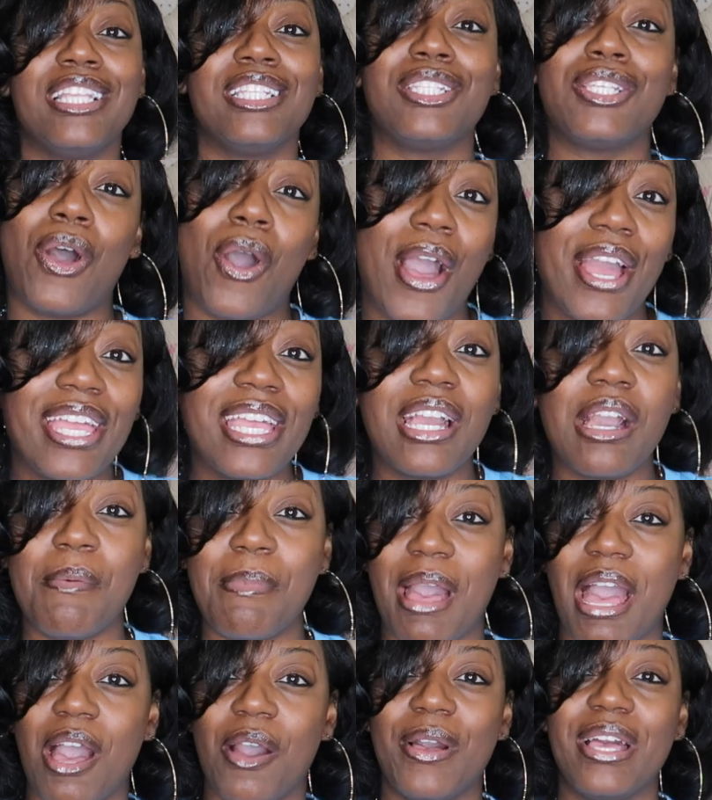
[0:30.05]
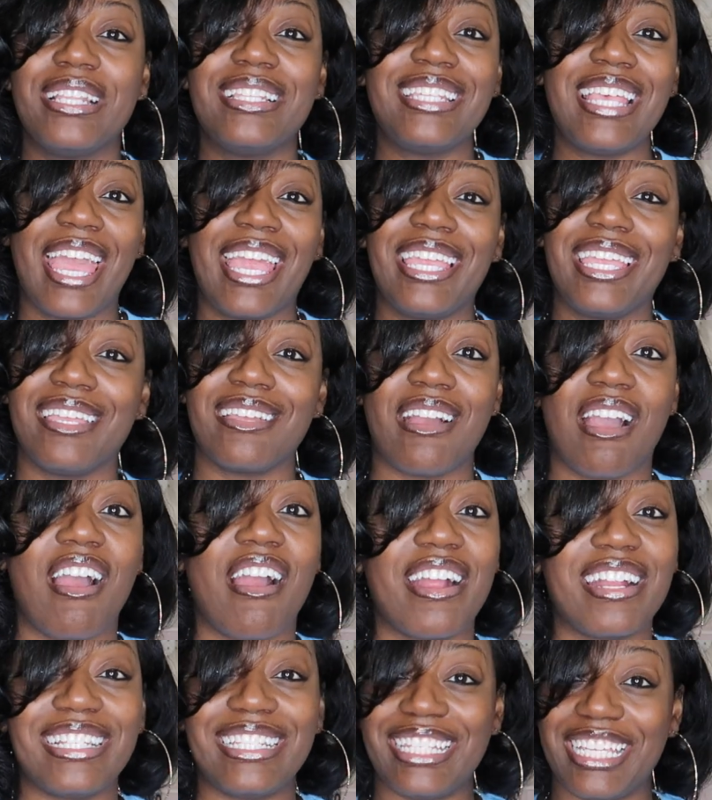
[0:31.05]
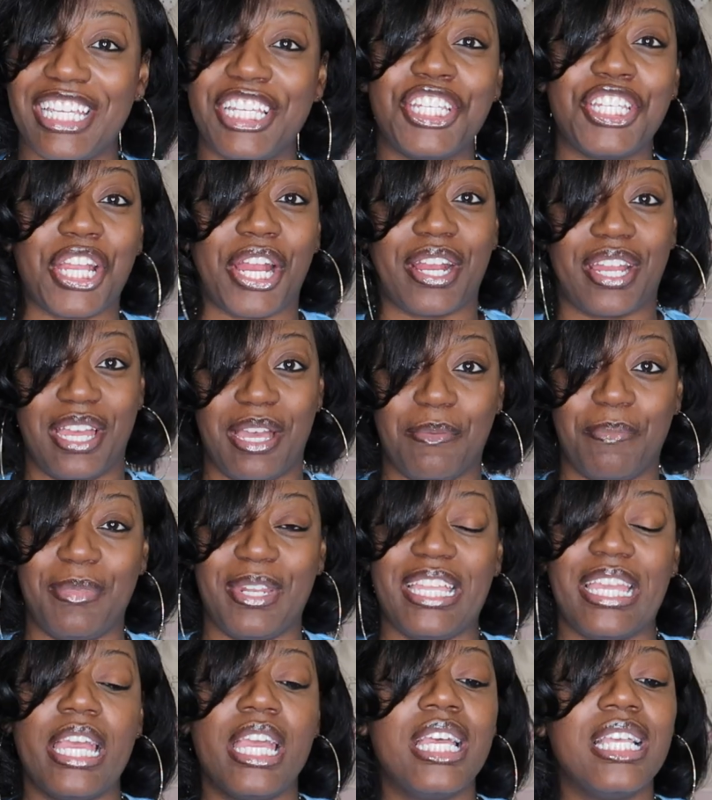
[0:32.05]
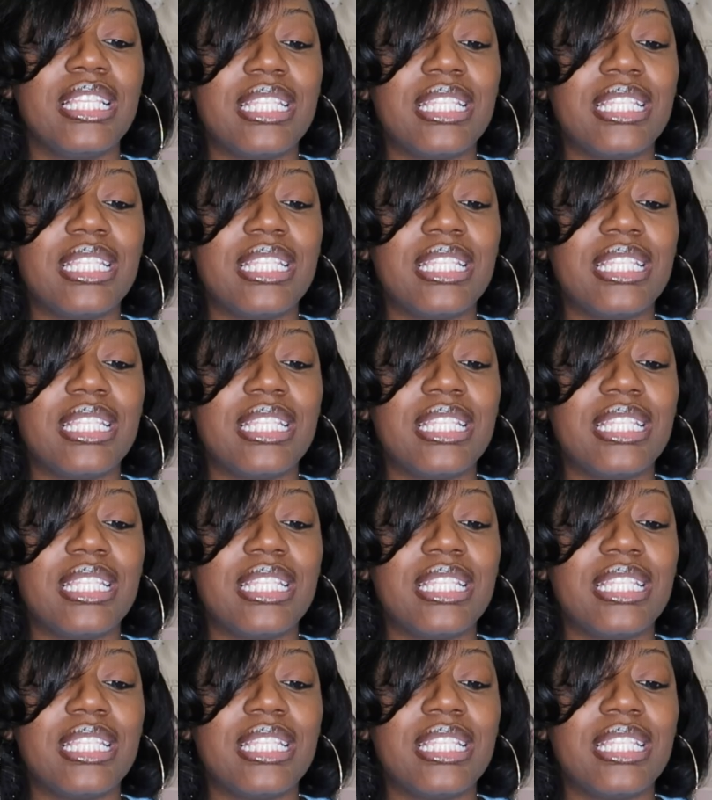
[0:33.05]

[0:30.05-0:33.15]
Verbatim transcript: talking about taking our t-shirt company